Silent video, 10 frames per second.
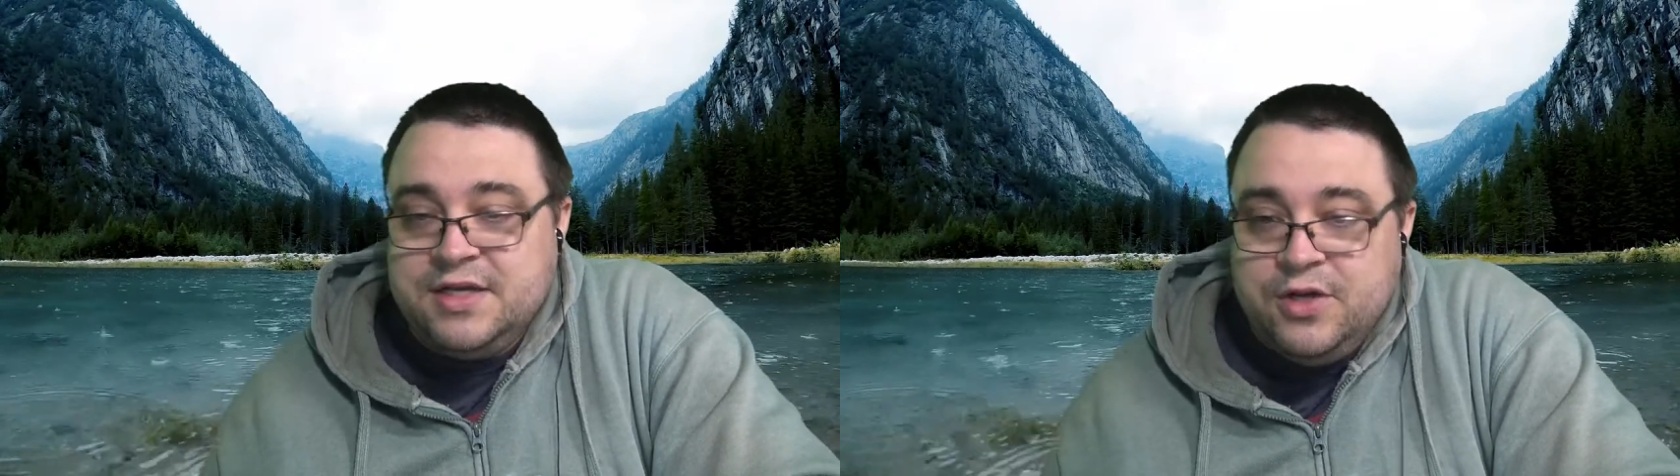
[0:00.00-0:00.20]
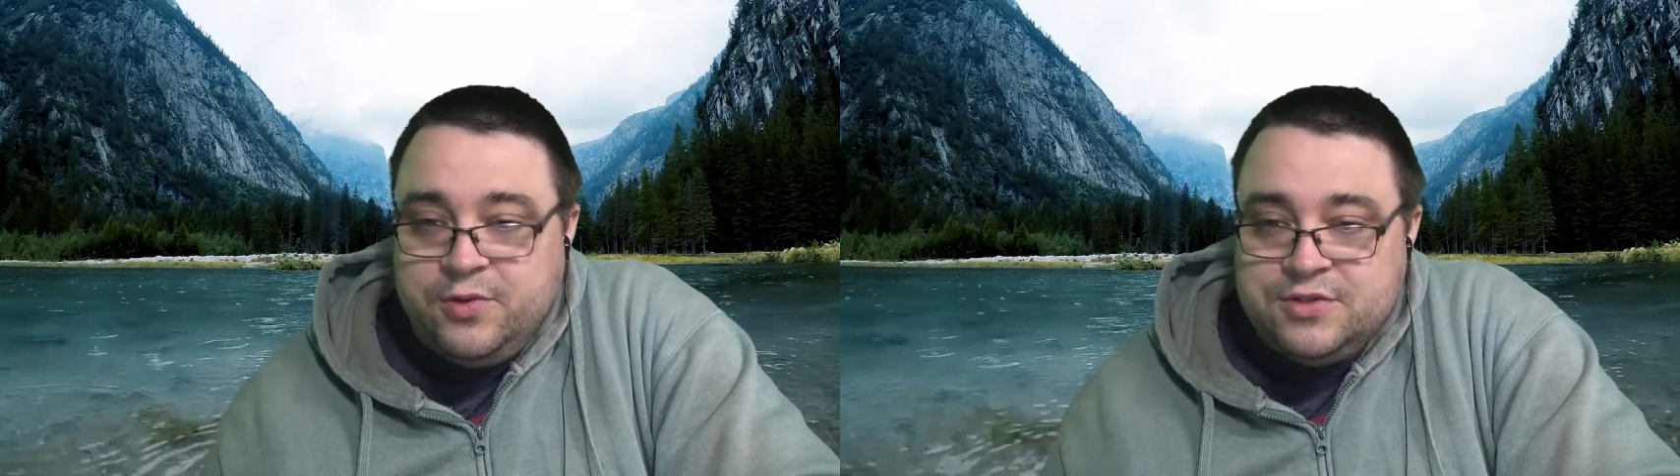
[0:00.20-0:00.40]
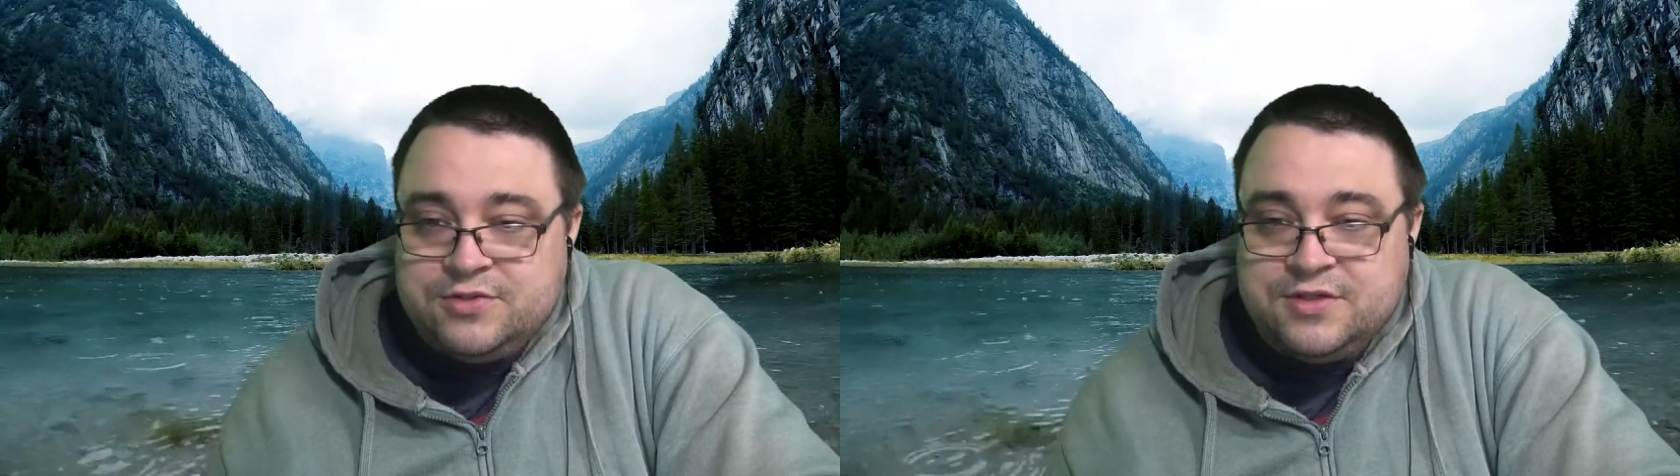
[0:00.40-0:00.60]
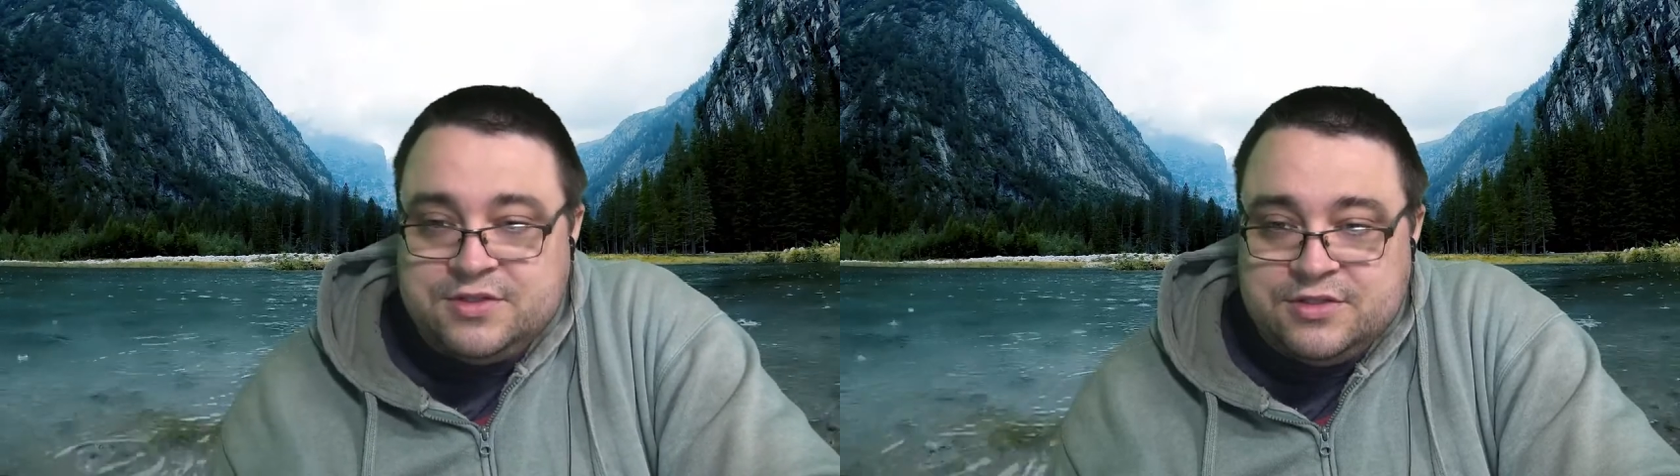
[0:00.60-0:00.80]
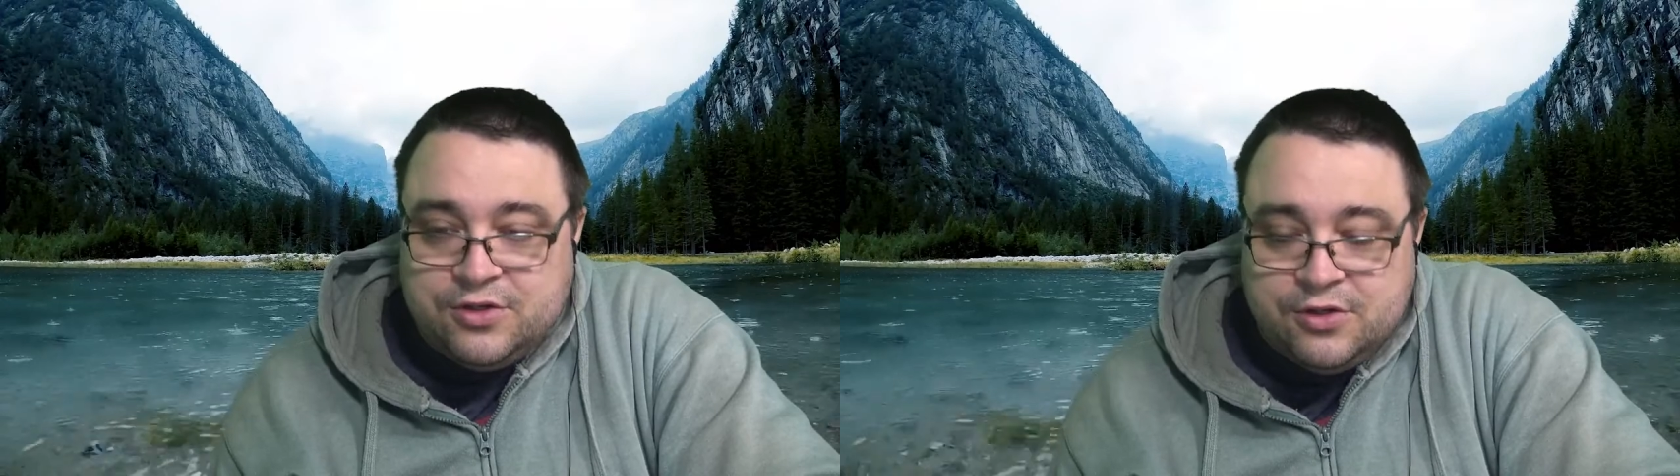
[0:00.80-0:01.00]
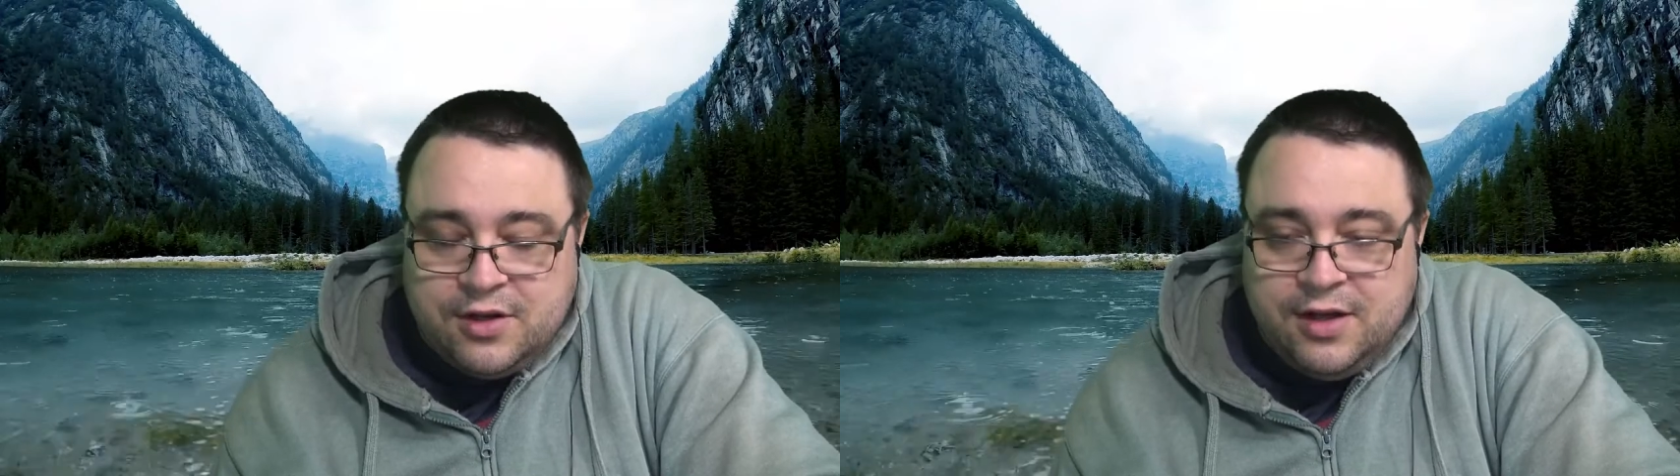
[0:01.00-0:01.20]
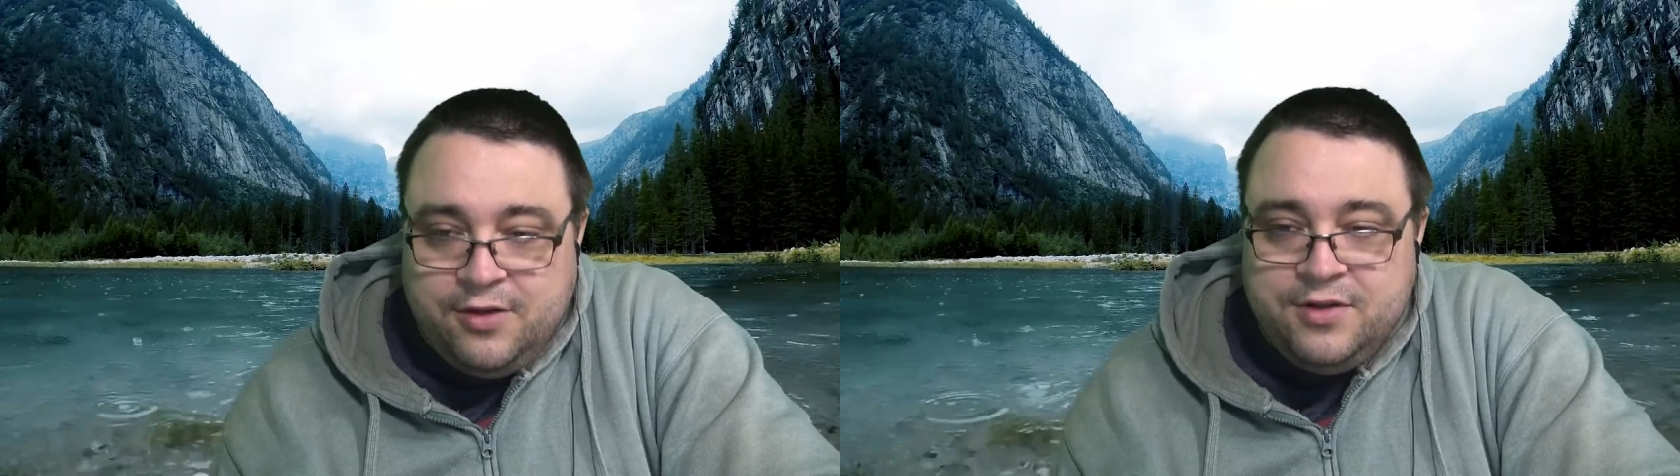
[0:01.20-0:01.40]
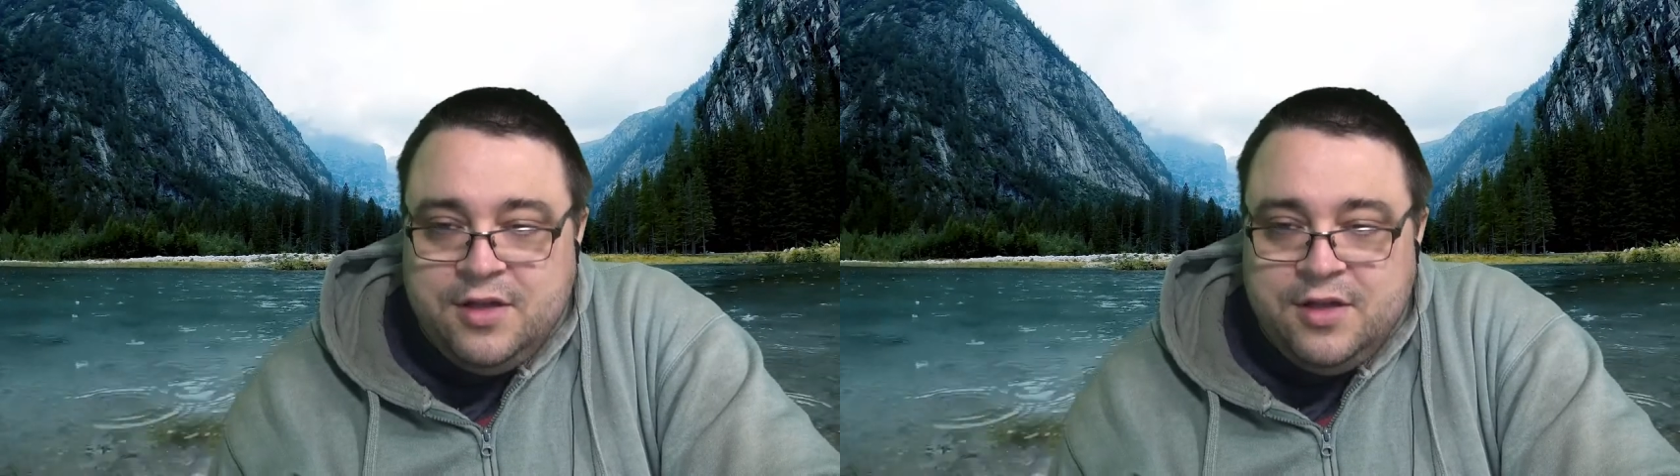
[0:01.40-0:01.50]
know it stresses her out